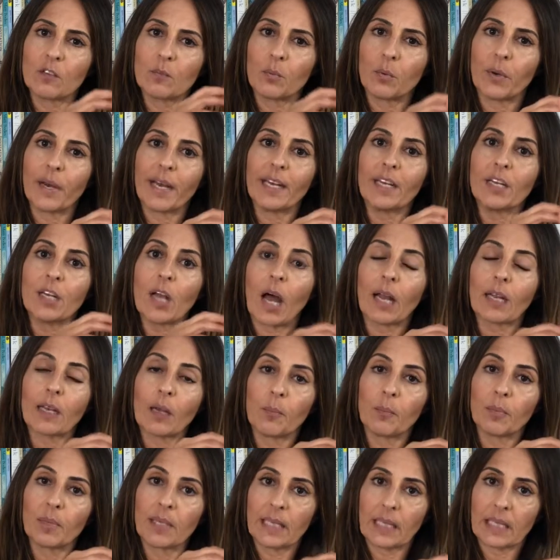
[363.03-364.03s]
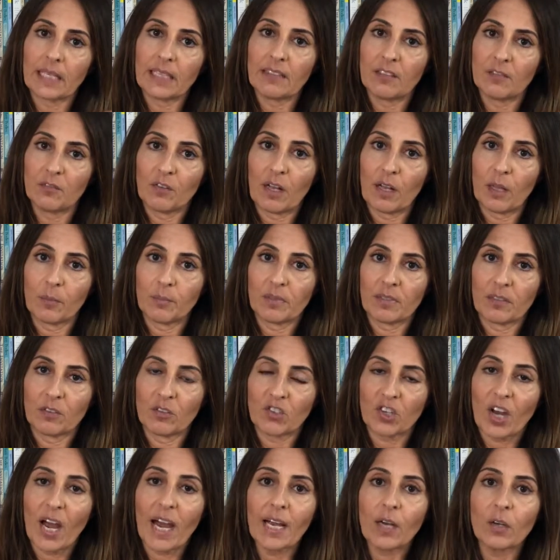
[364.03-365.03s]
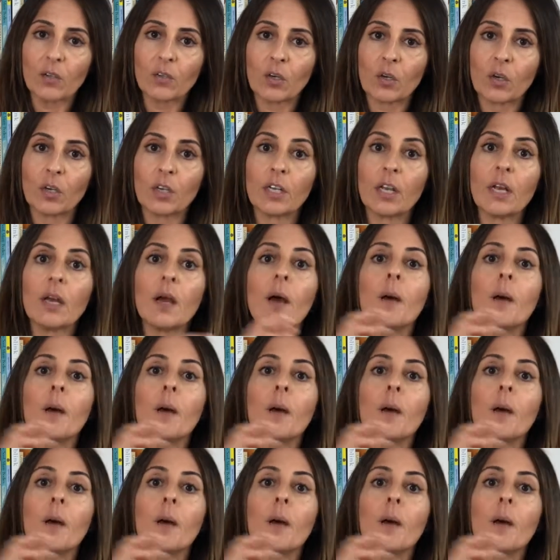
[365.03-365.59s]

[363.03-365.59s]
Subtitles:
brain not completely developed in childhood,